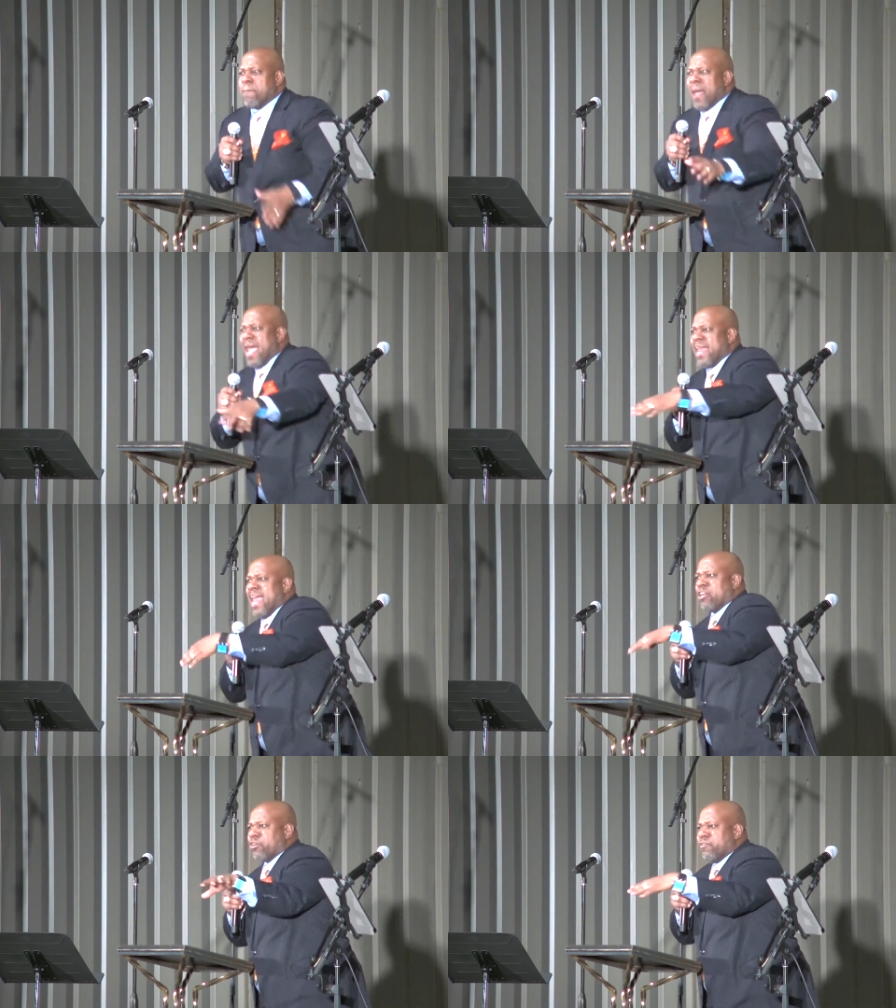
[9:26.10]
up our
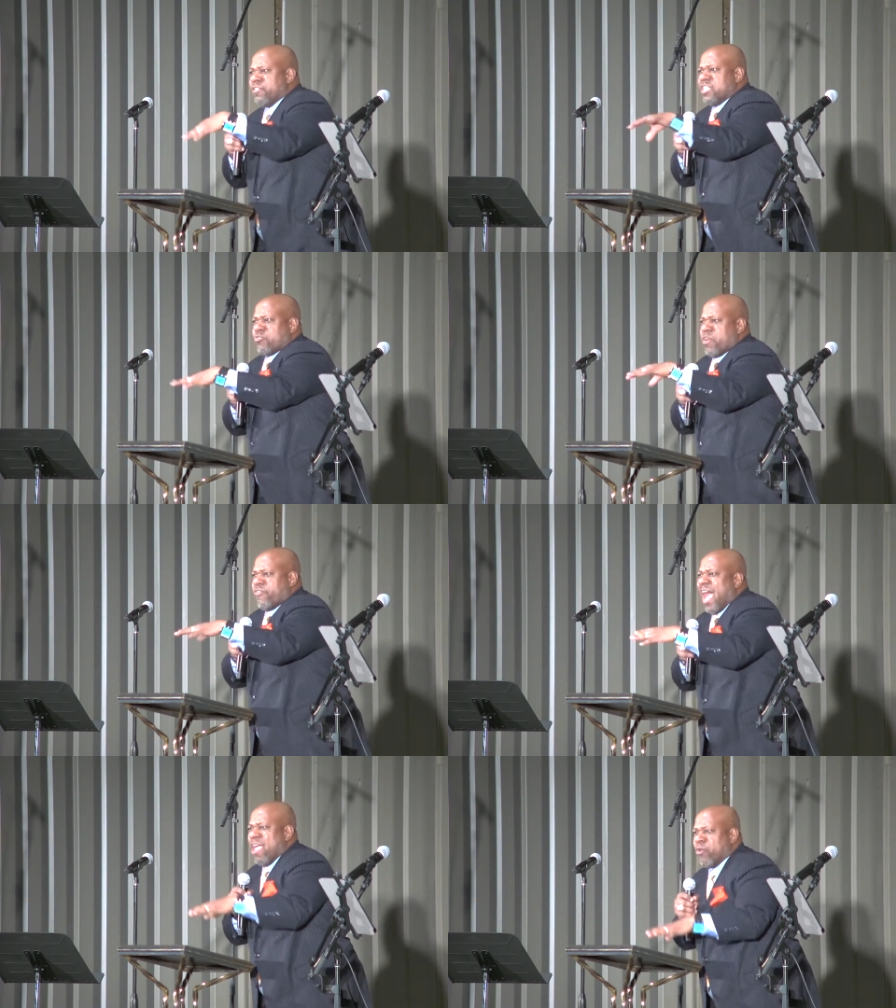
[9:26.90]
mind at this
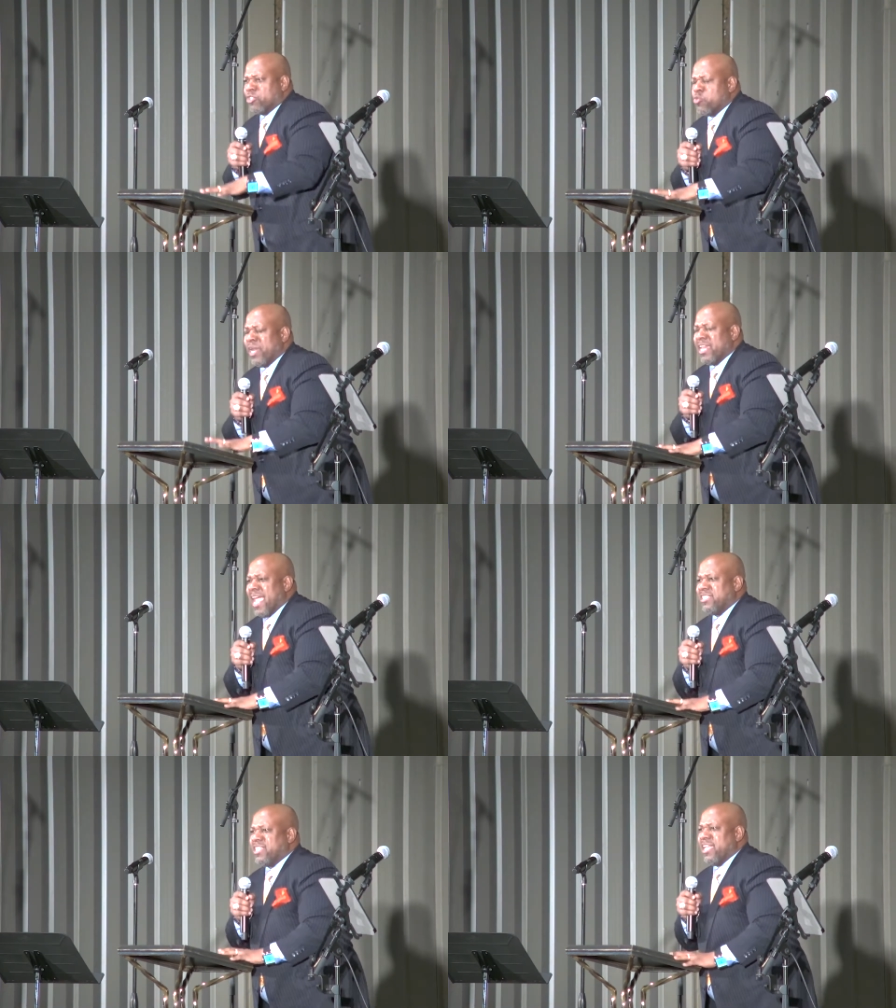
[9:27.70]
revival
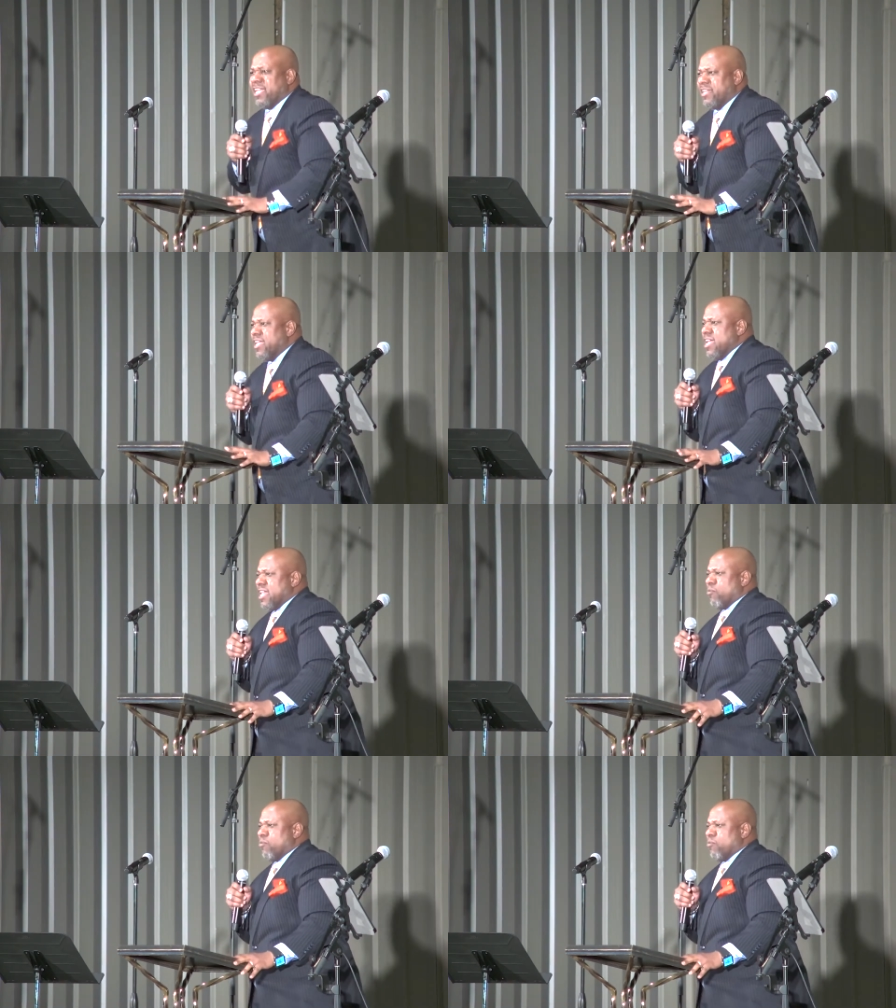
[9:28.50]
2019